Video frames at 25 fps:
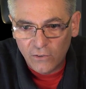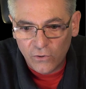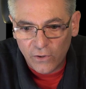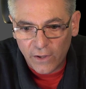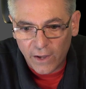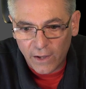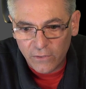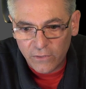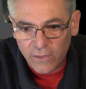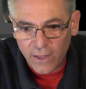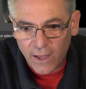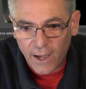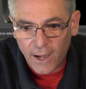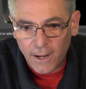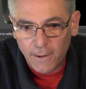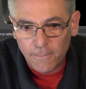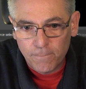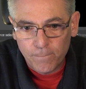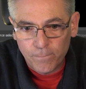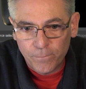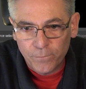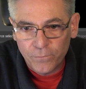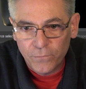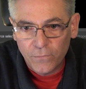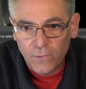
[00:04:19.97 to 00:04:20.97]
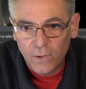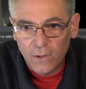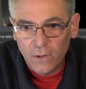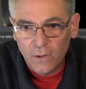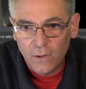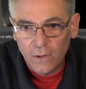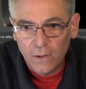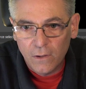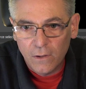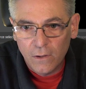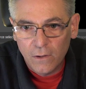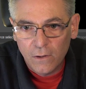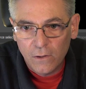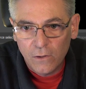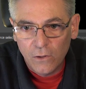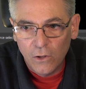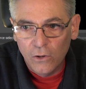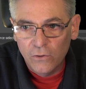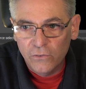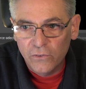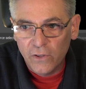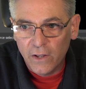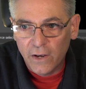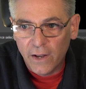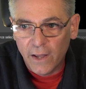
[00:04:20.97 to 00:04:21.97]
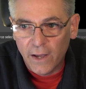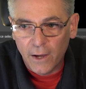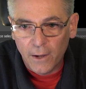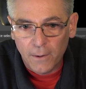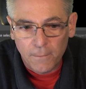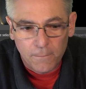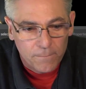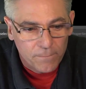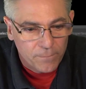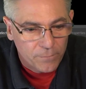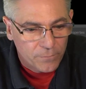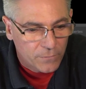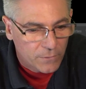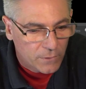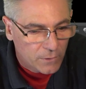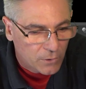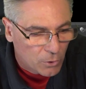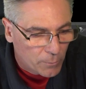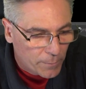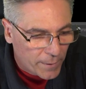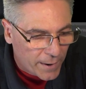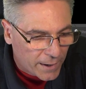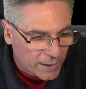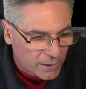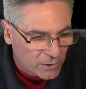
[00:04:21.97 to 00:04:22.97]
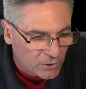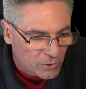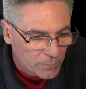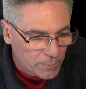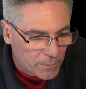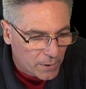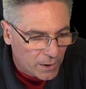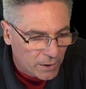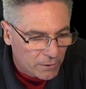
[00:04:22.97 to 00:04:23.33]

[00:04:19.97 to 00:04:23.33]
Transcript: out that, close that out, go back into my